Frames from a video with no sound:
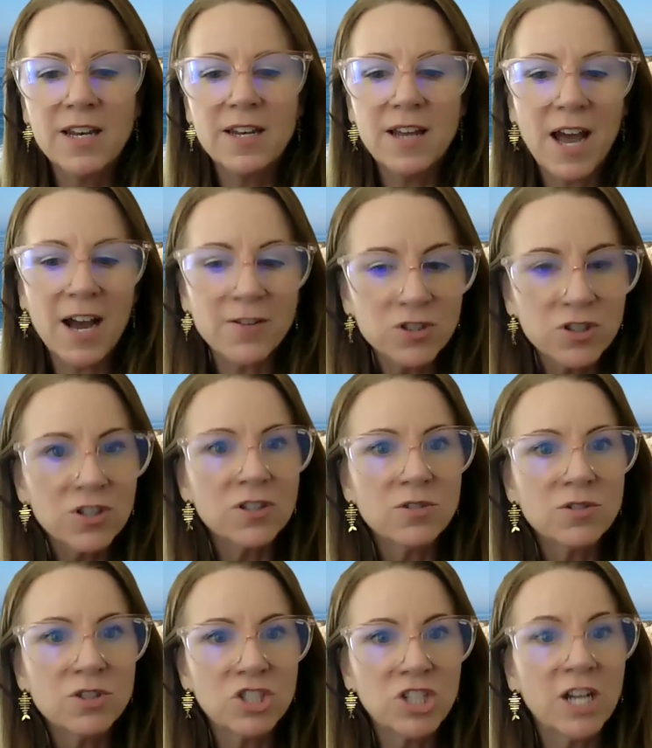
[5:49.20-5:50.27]
And
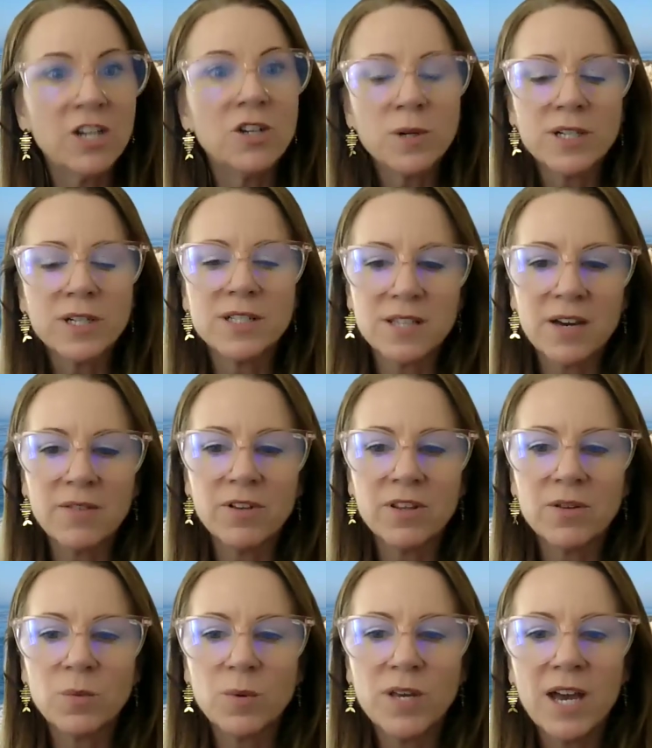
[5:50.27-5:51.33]
after January
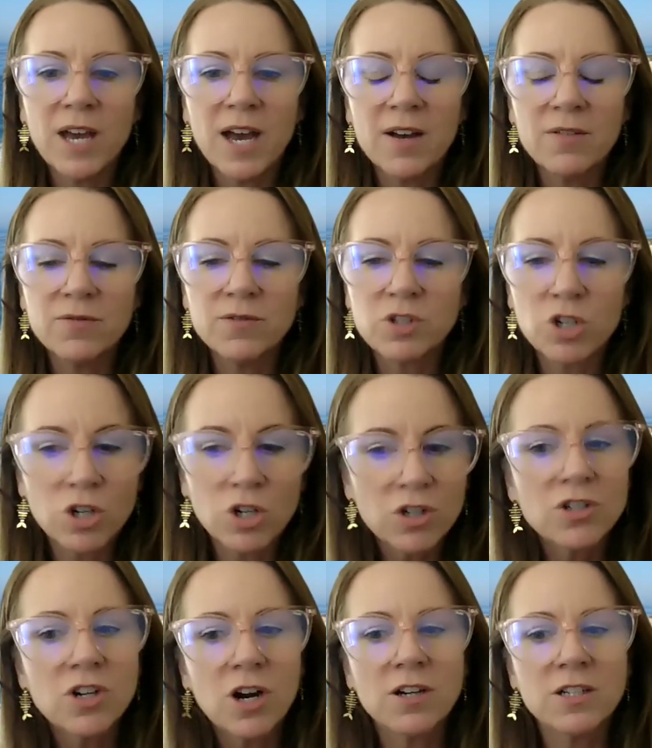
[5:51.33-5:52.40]
7th, we have
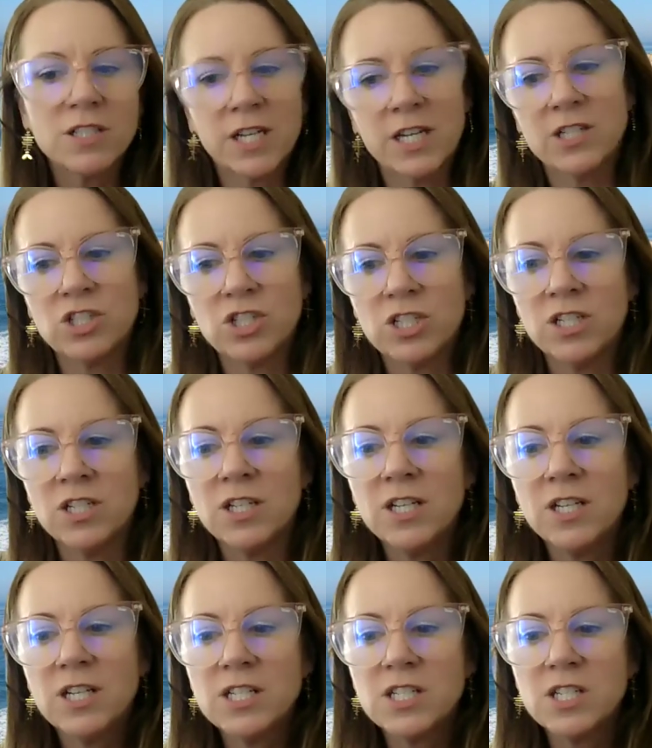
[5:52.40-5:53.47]
turned our
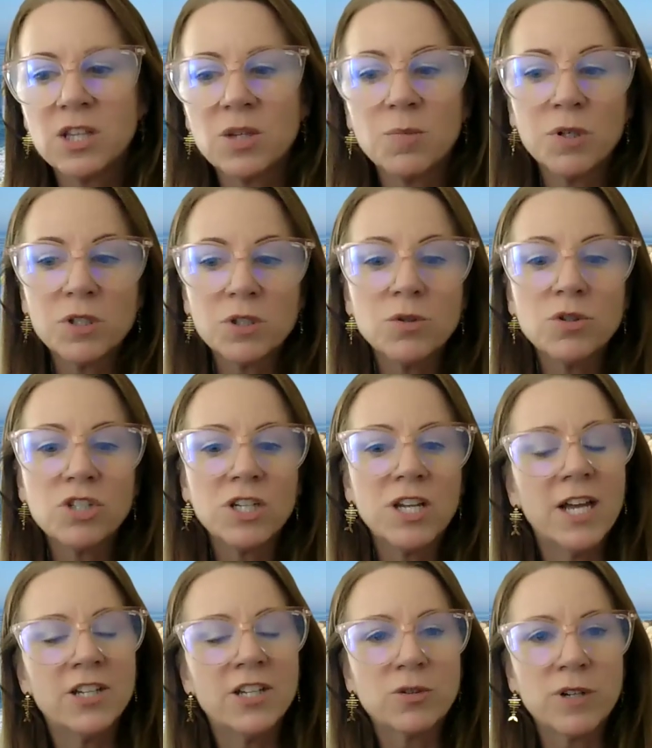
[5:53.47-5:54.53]
attention to the pollution
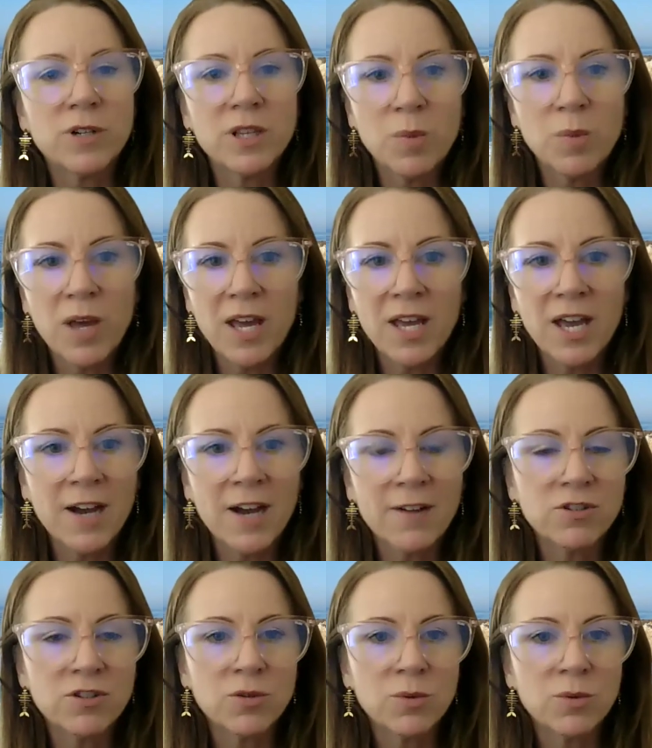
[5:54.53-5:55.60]
entering the Bay
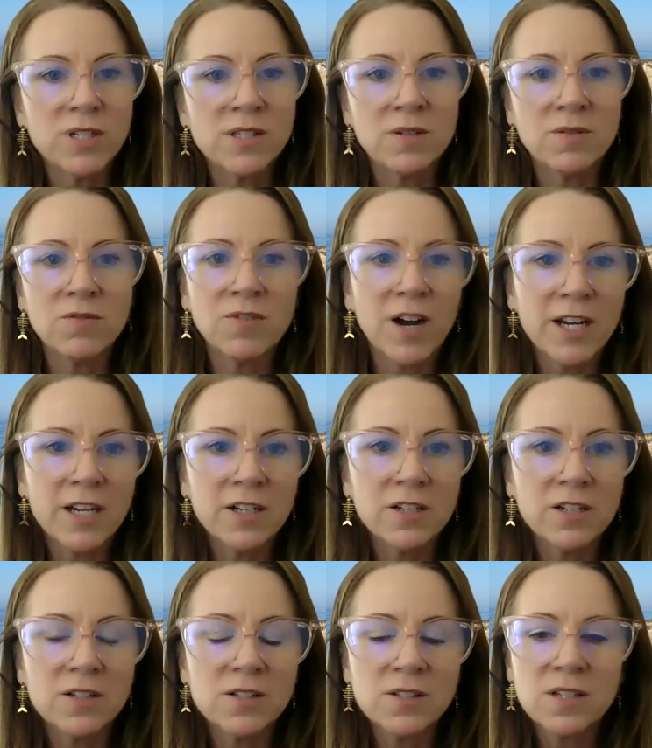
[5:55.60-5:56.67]
after the recent
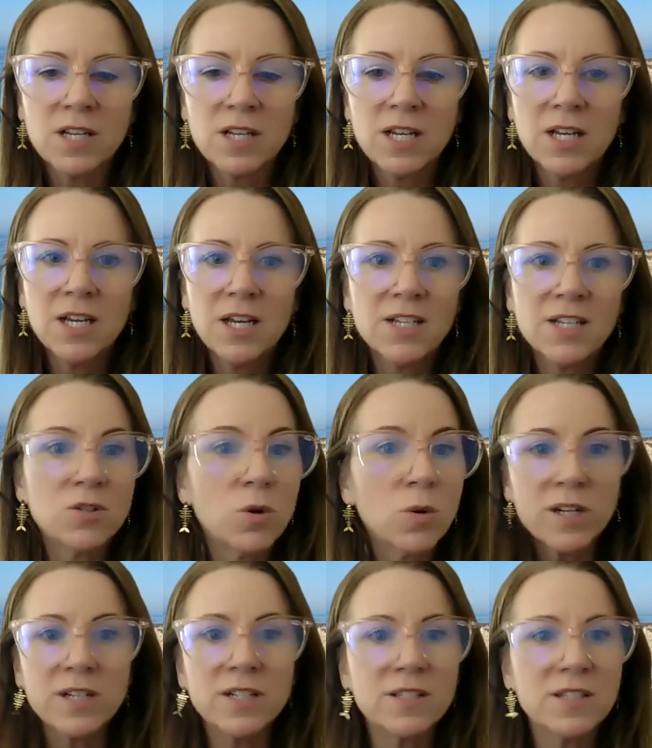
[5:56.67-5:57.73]
fires. As an
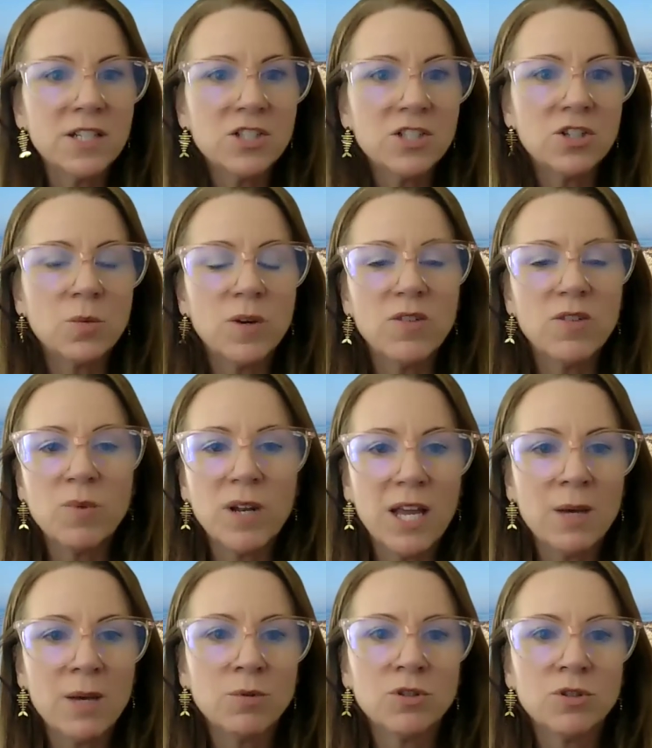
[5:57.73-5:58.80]
organization, we've been
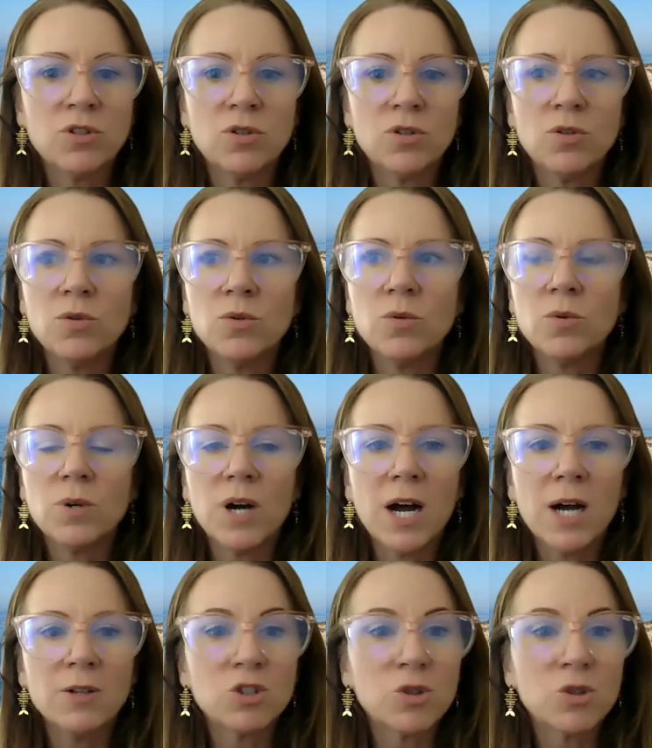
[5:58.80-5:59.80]
able to